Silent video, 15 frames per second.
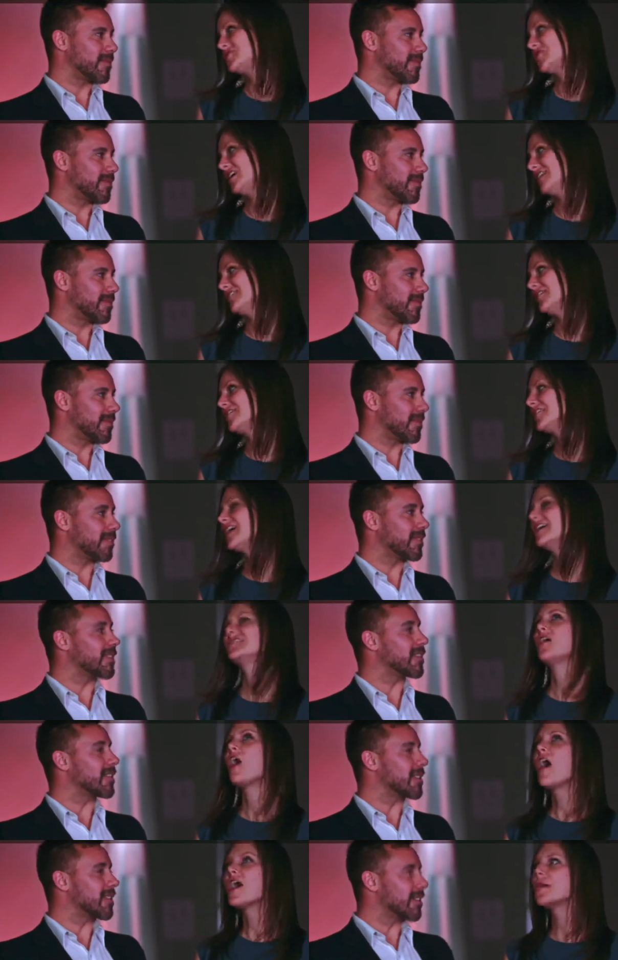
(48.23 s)
Speaker 1: Chandler and
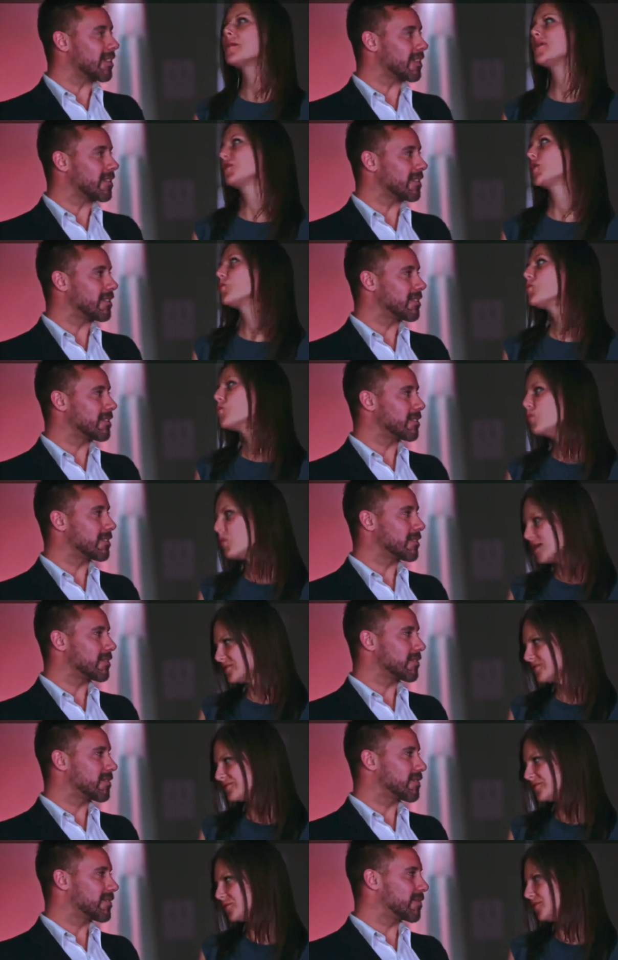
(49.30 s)
talk about her
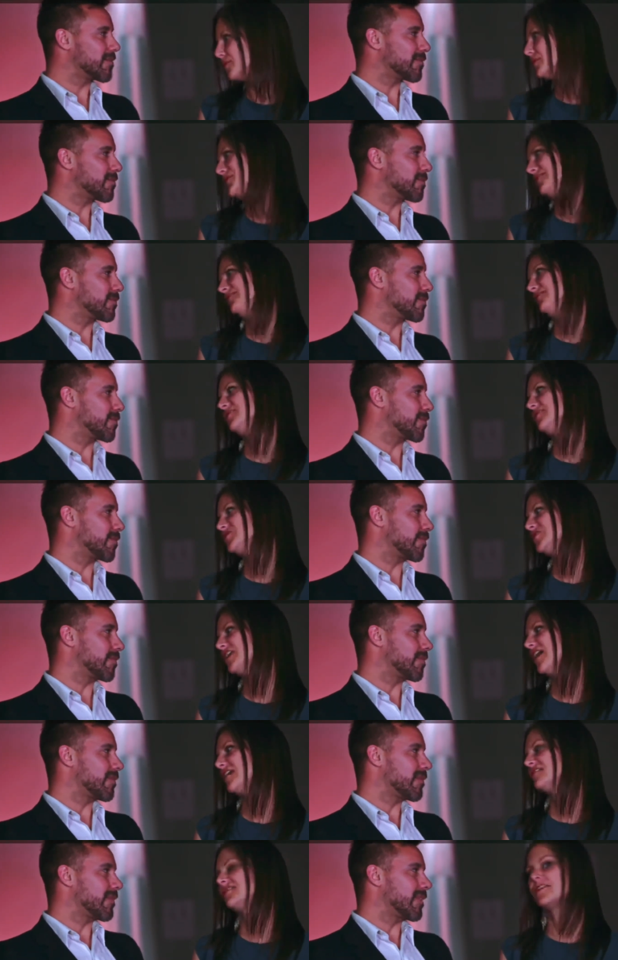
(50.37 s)
wonderful business that she
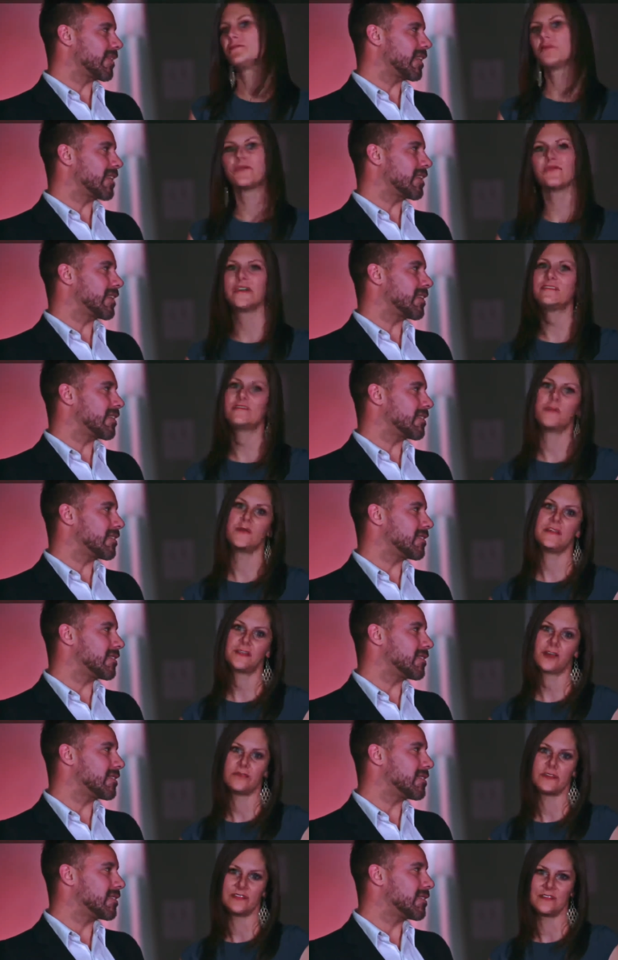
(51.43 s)
has that provides so many
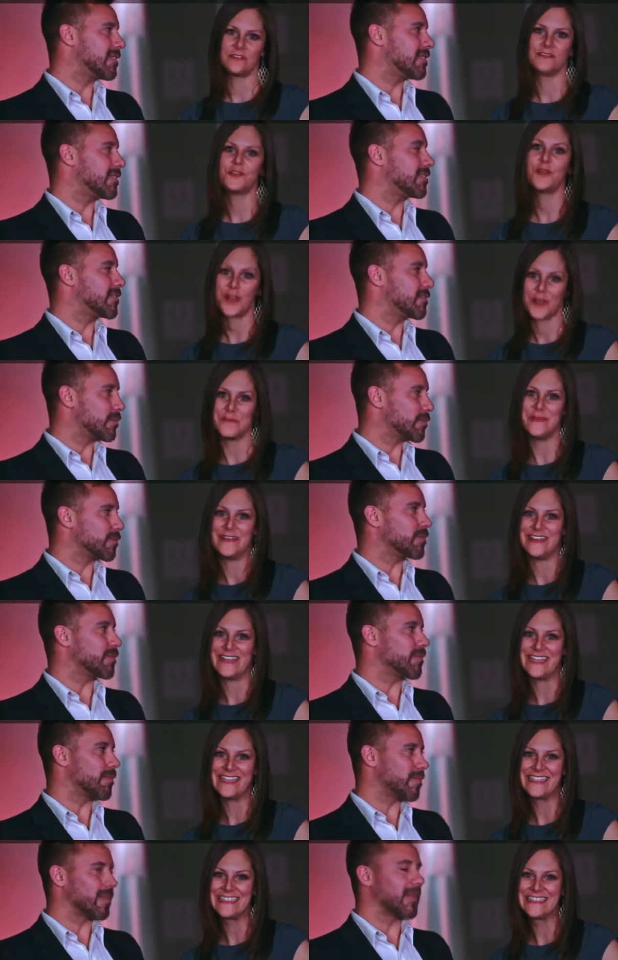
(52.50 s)
services to our
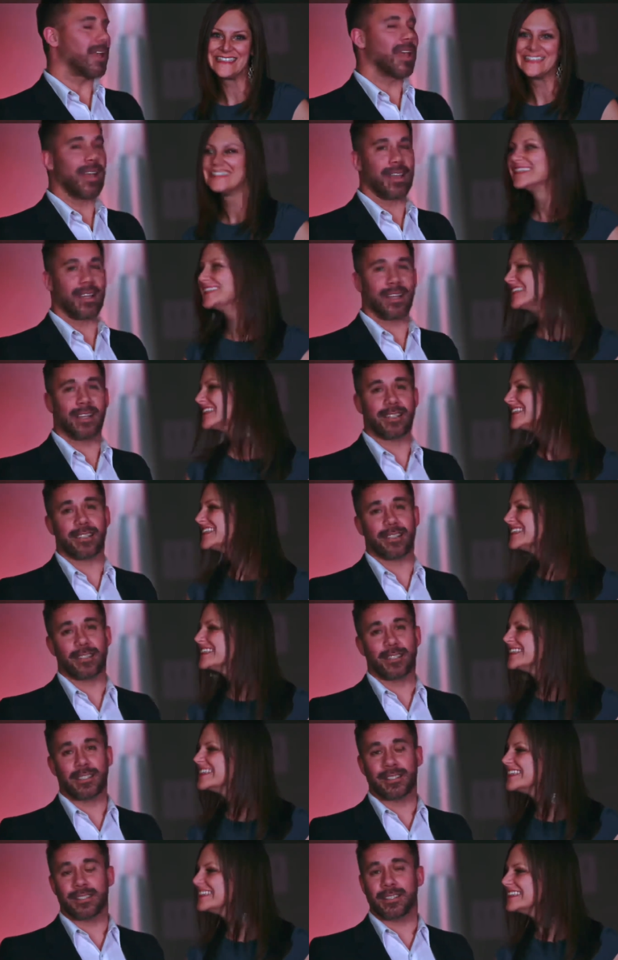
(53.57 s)
community.
Speaker 2: Yes, and she
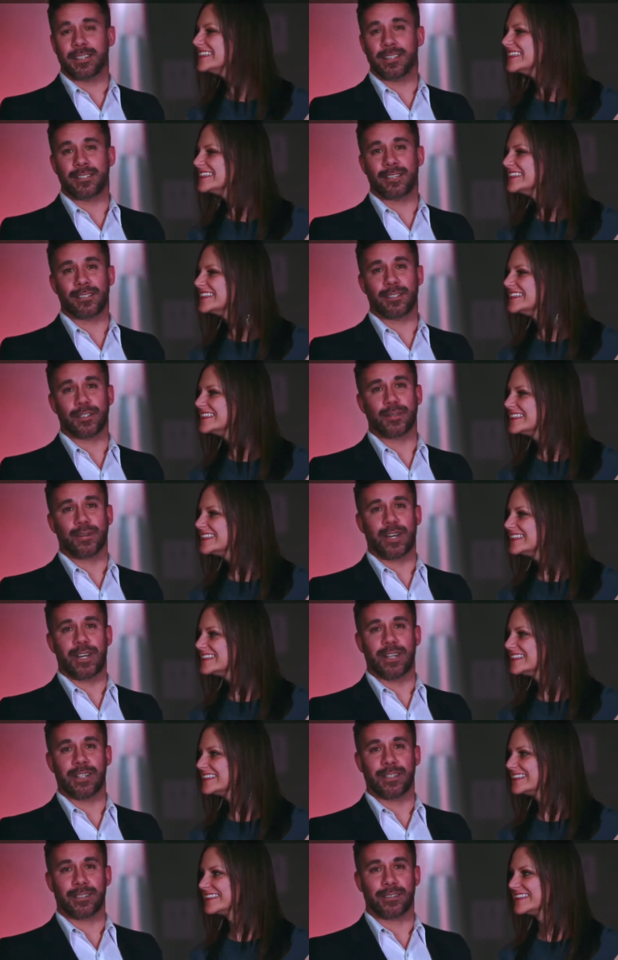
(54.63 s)
has such a great
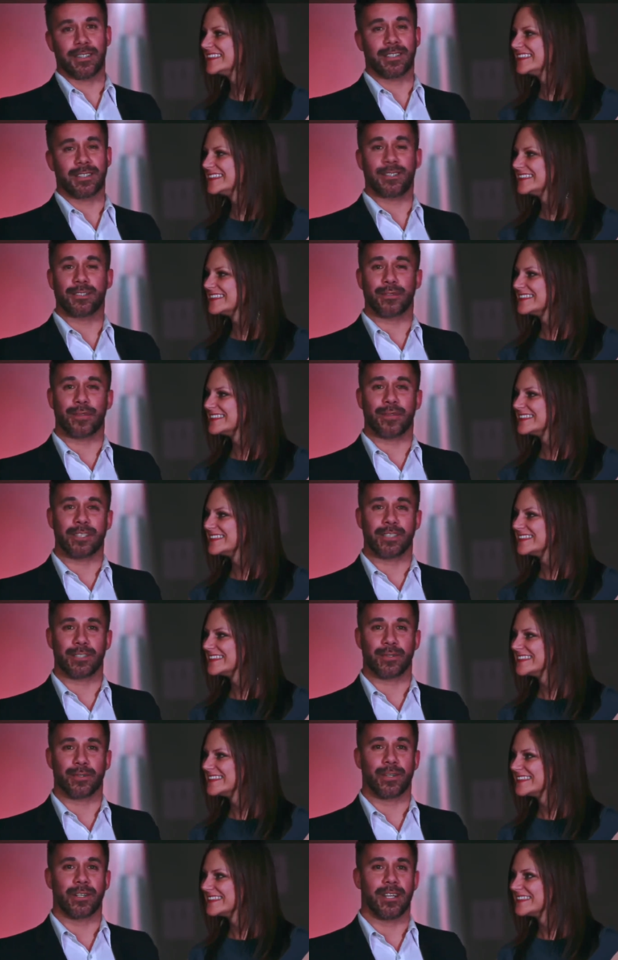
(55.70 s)
history, such a great
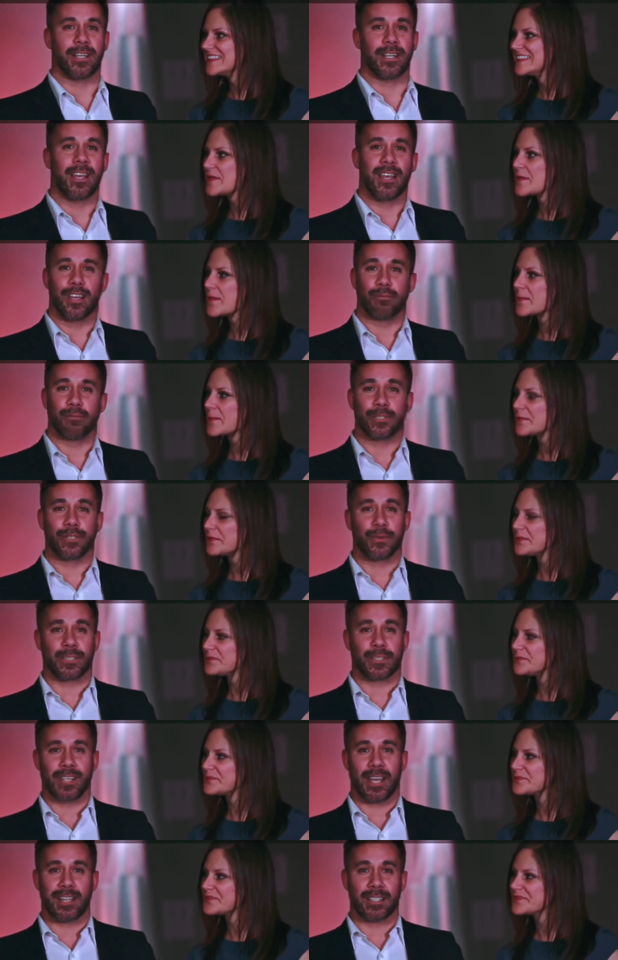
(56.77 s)
story. I'm so
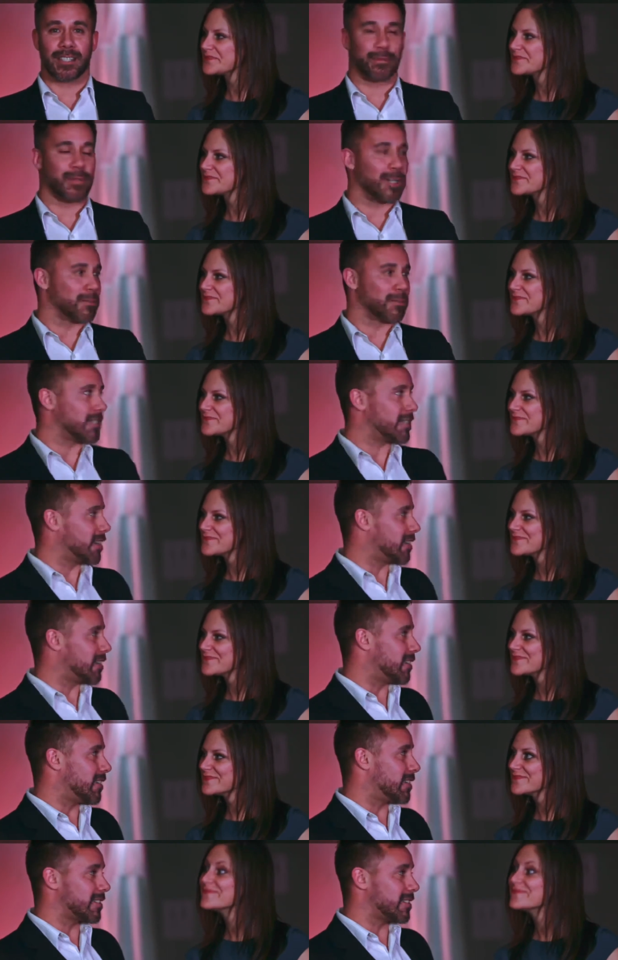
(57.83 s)
excited to be able to share
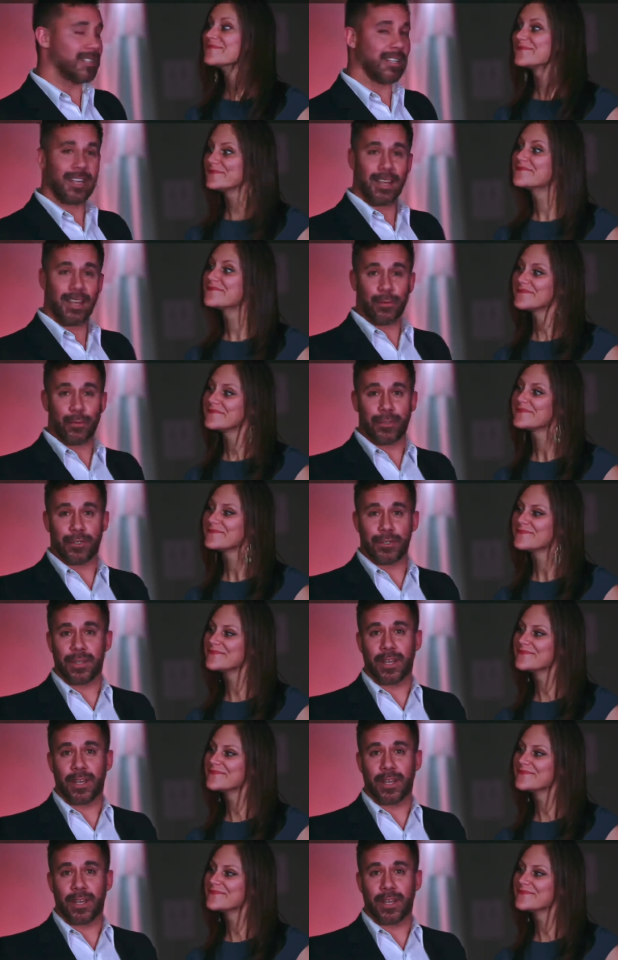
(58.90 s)
this with you